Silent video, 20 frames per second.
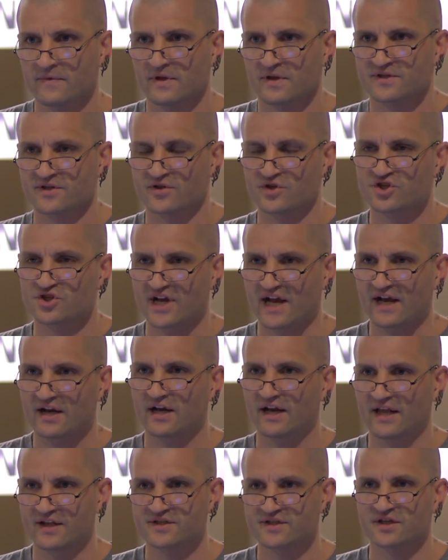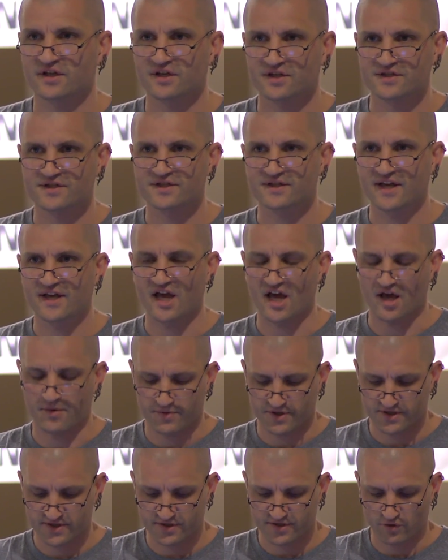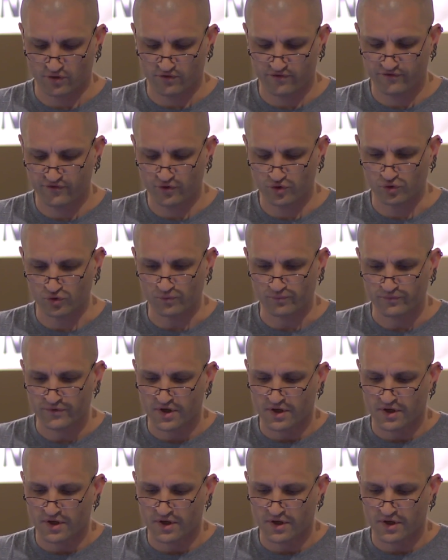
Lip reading: So the jack-o'-lantern can scare but still fool.